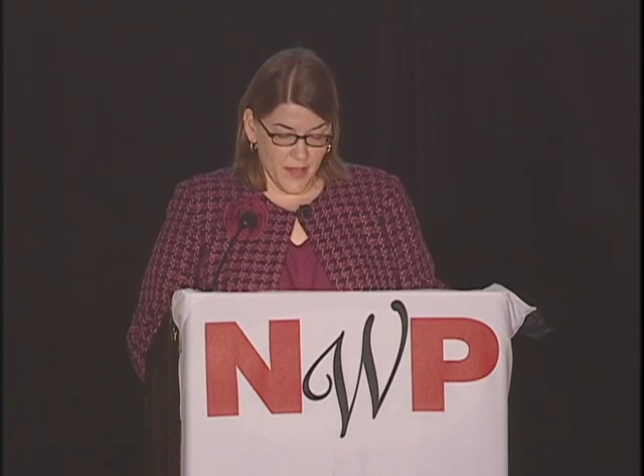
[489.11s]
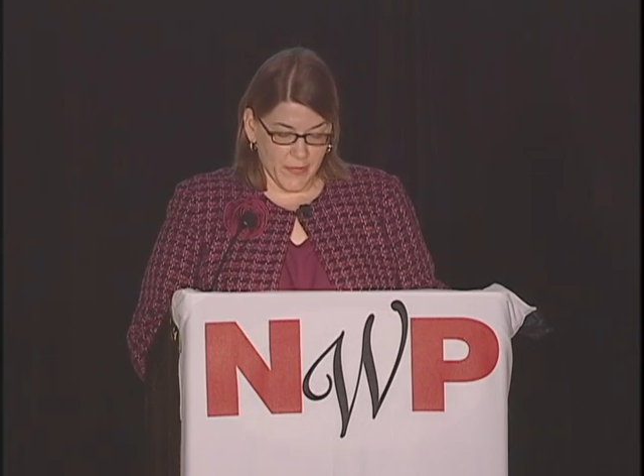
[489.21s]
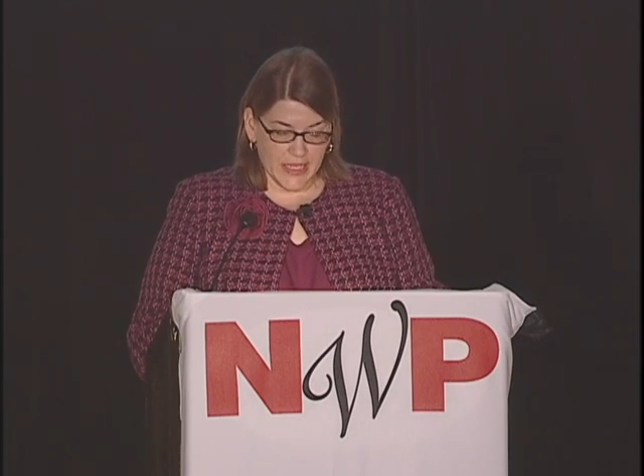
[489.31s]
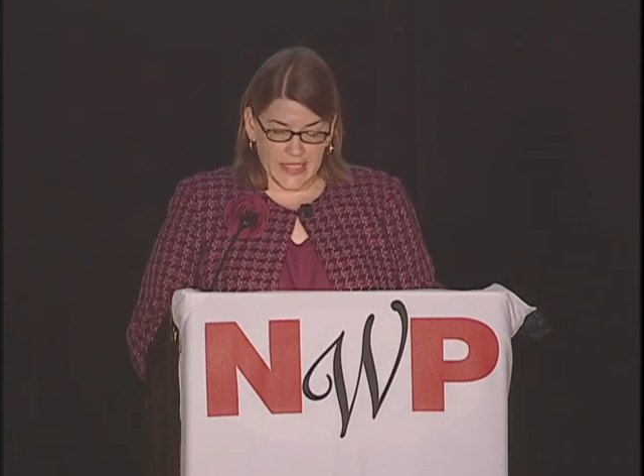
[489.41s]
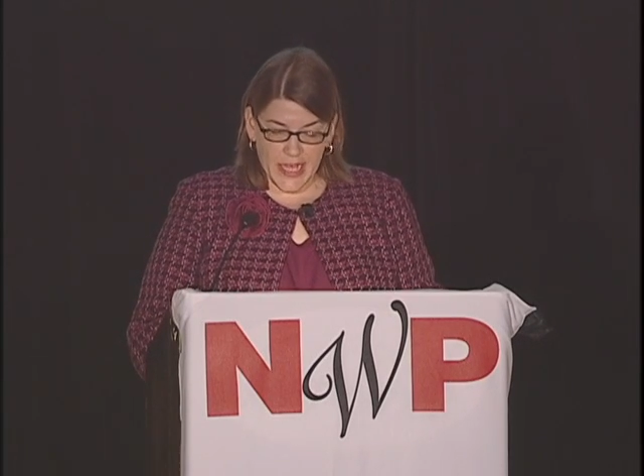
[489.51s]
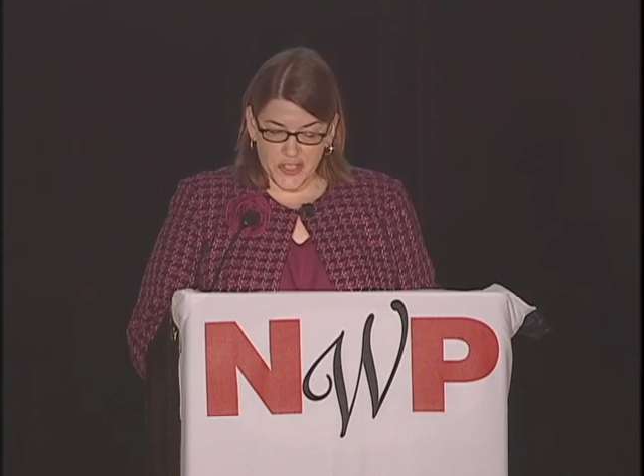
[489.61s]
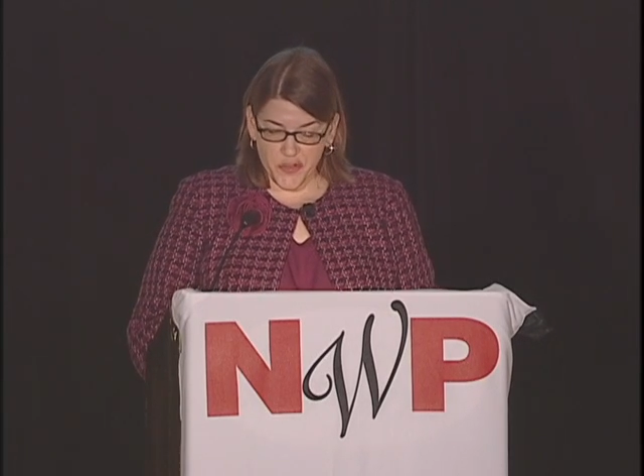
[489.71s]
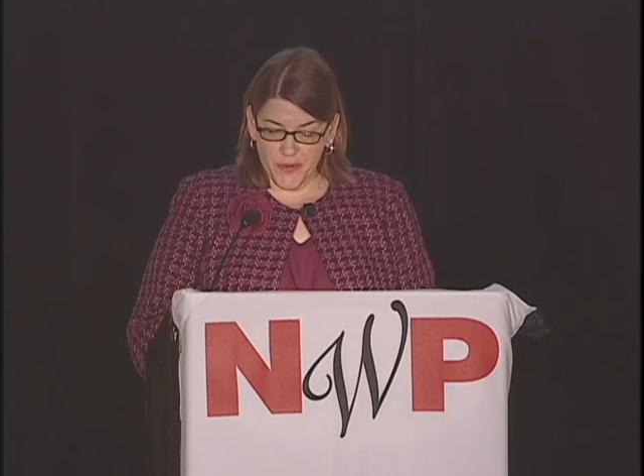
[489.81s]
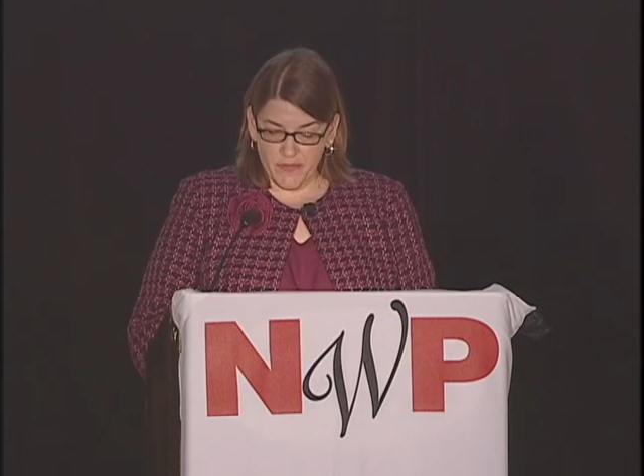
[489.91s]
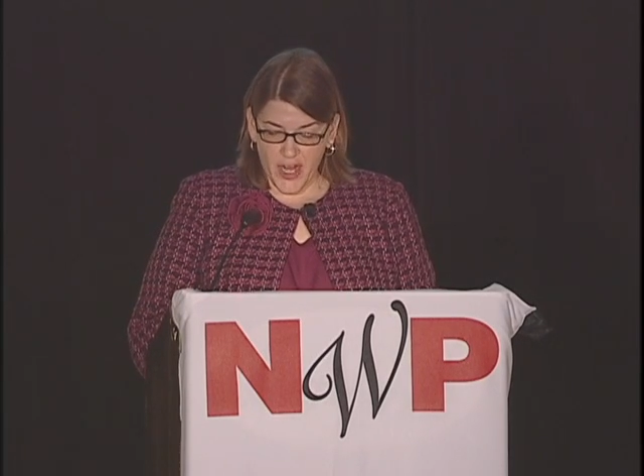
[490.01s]
My
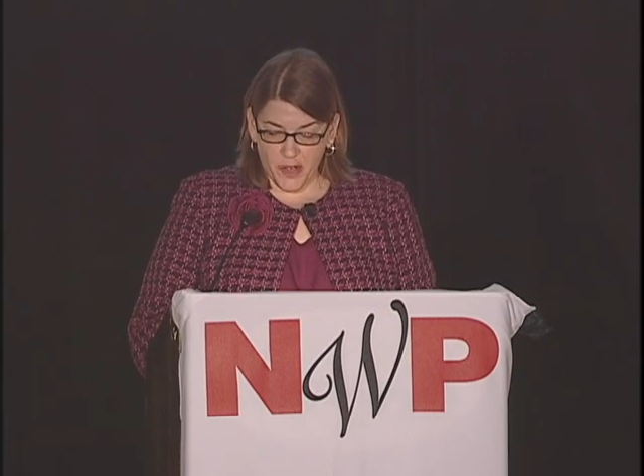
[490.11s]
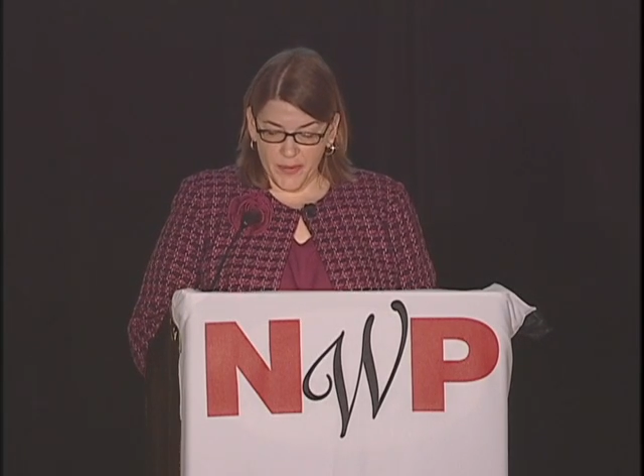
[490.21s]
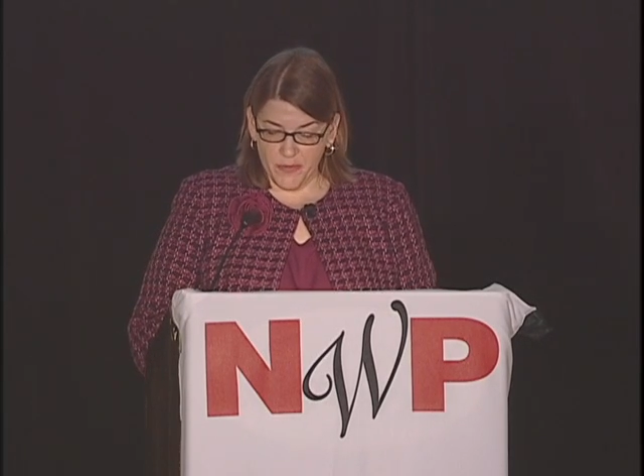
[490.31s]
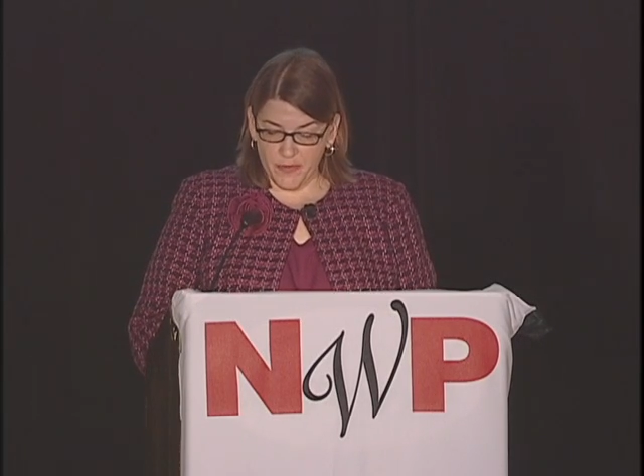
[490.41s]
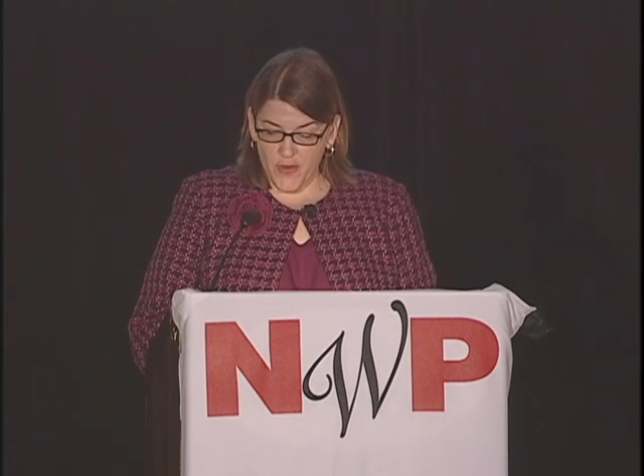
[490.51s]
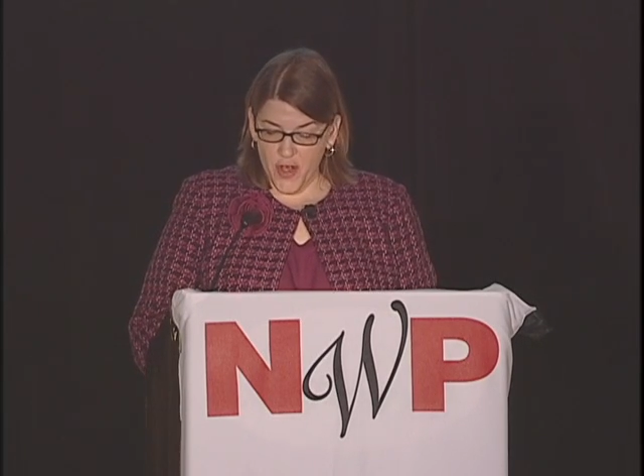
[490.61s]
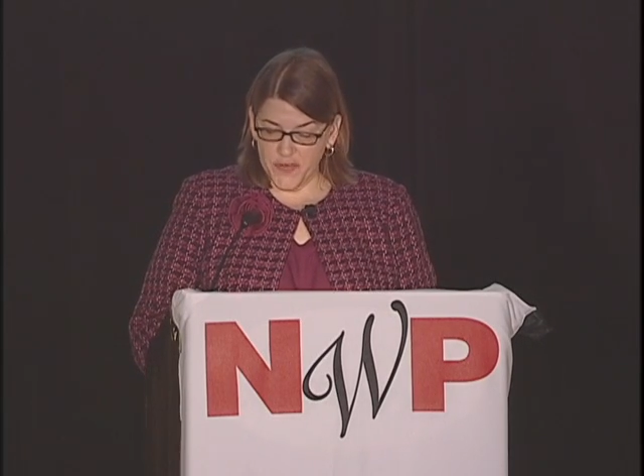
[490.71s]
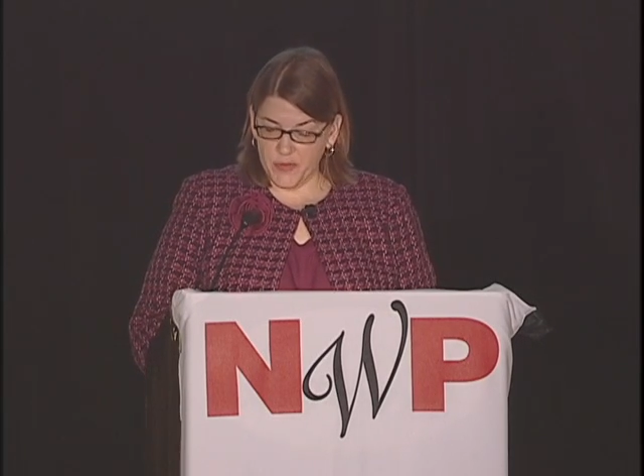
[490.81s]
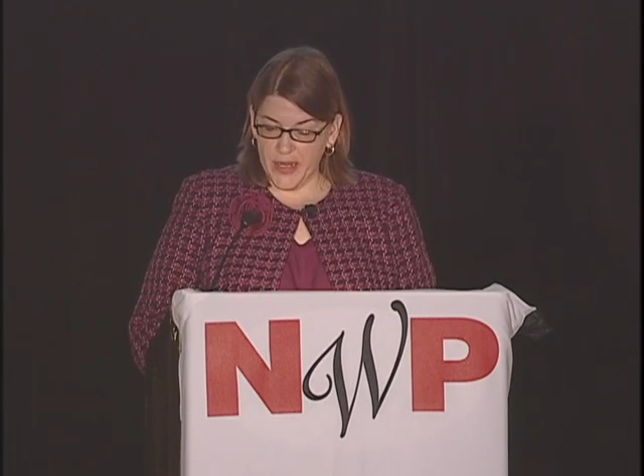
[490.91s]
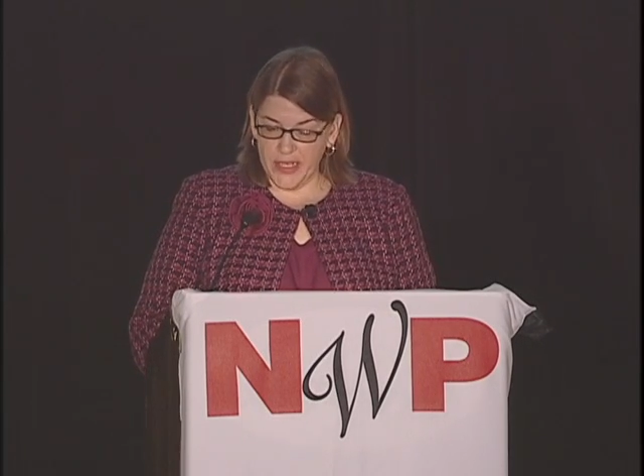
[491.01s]
classroom environment revolves around